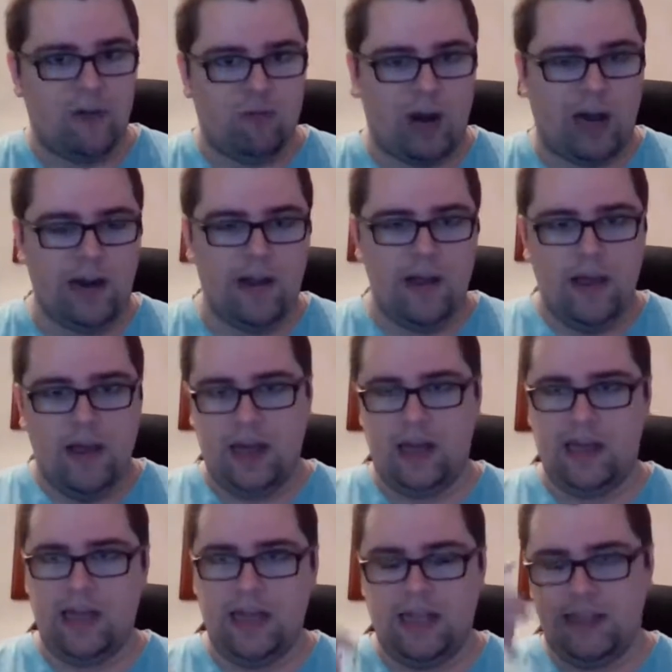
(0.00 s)
can run
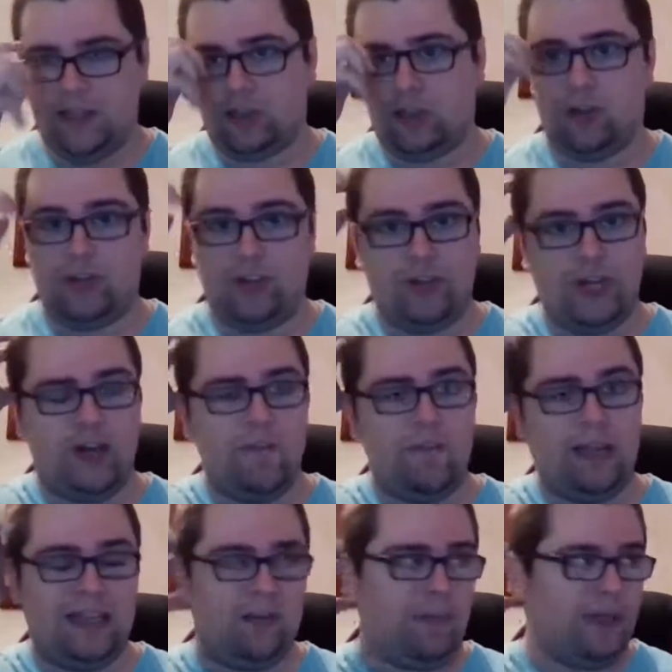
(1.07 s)
uh, in, in, this sort of situation
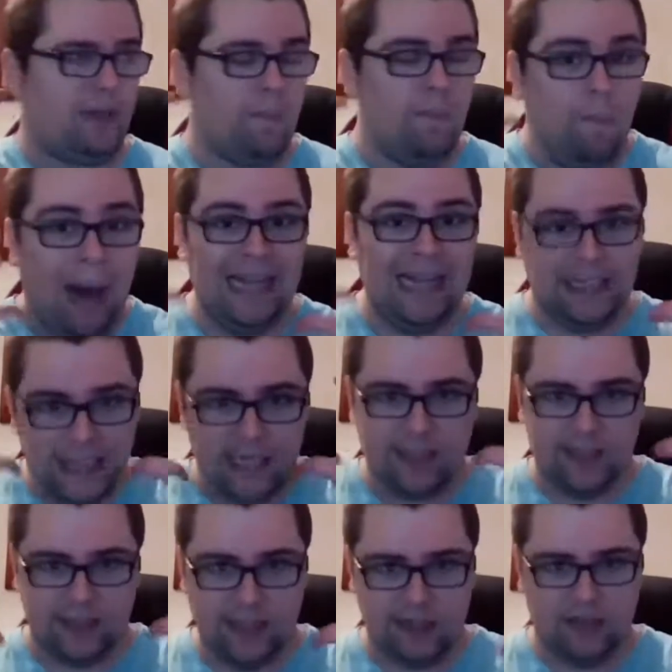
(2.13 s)
but but the
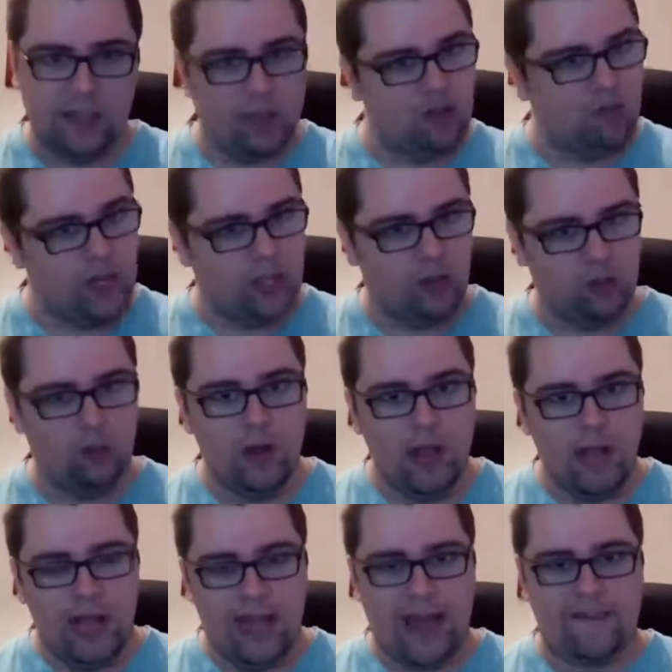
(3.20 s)
mindset that, that you need to
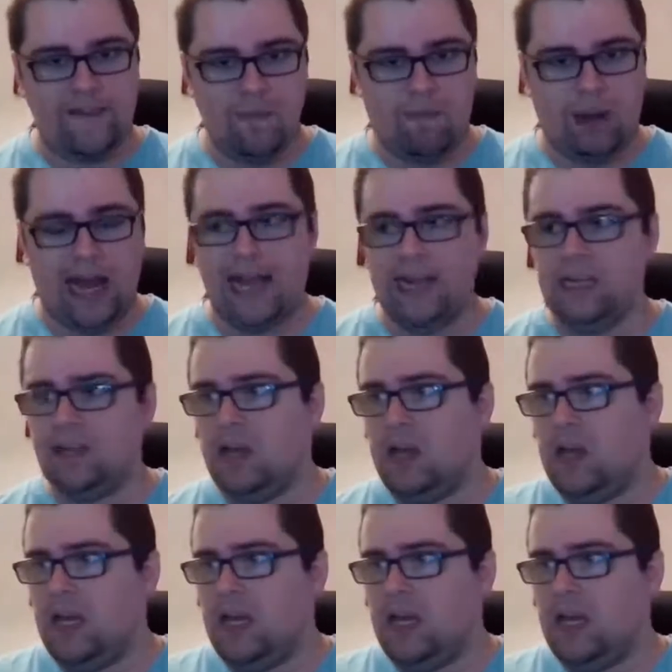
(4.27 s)
have implied